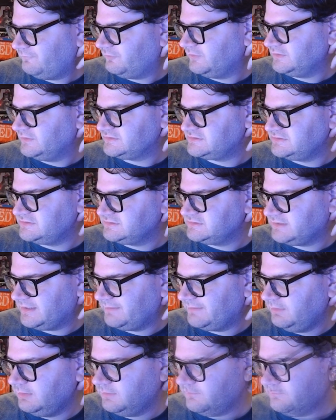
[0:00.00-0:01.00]
for this season,
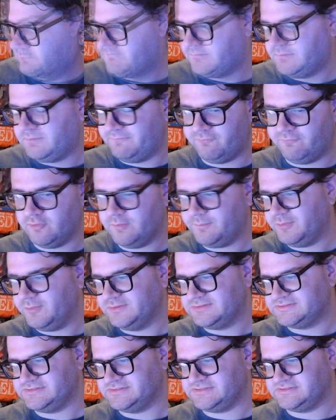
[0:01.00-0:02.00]
from a
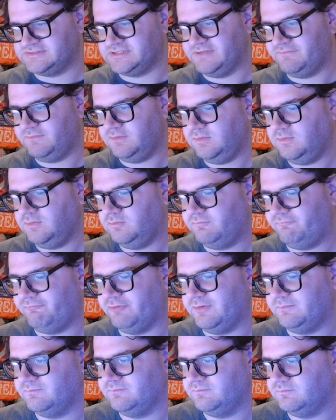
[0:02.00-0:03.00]
4.67
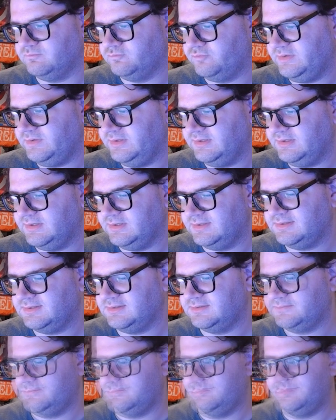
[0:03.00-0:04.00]
from really
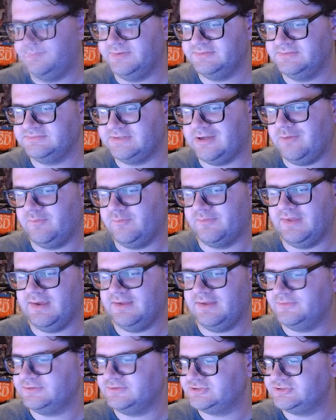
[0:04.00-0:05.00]
getting burnt out with
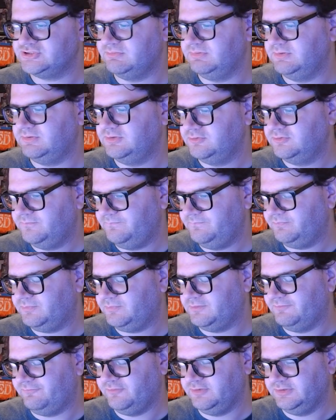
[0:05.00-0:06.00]
Hanging There Scooby-Doo,
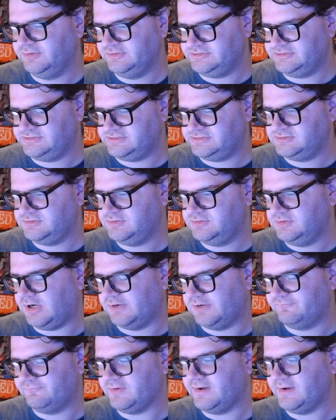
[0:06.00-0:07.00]
the first
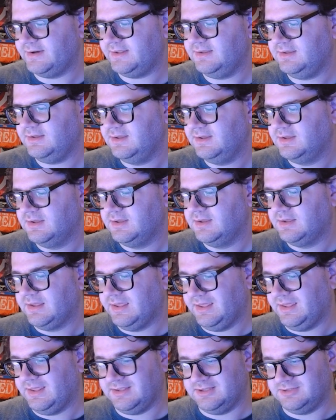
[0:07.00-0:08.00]
on Friday,
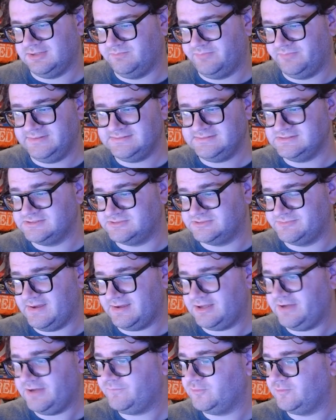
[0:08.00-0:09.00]
and brings this
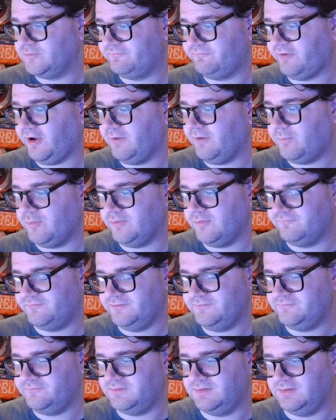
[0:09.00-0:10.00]
back up to a
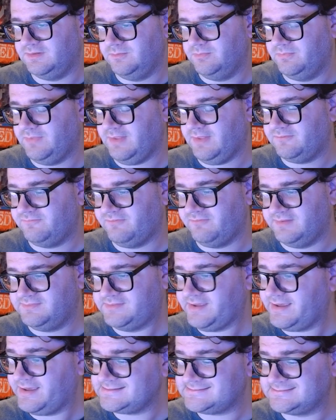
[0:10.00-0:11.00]
5.50. That's
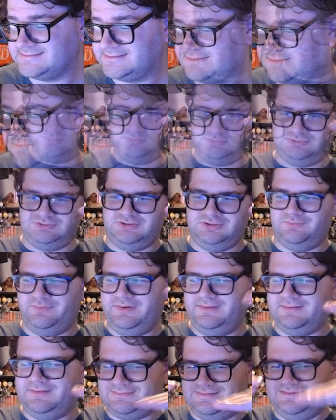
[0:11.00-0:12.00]
fantastic. The
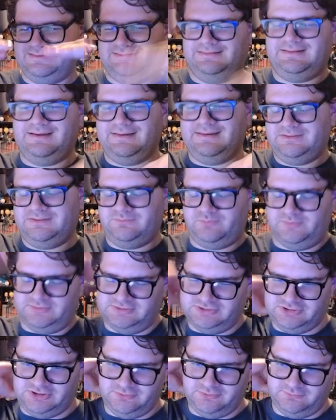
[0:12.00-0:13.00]
way that they lined up with
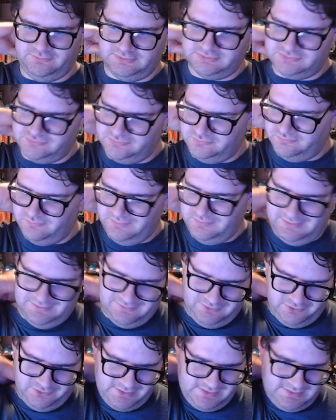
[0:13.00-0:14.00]
each other was really
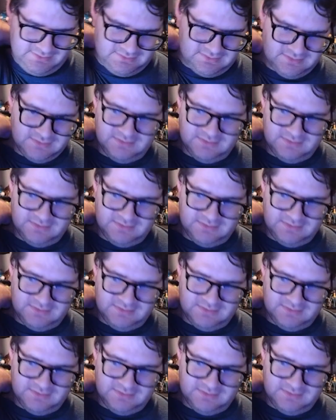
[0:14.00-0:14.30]
great.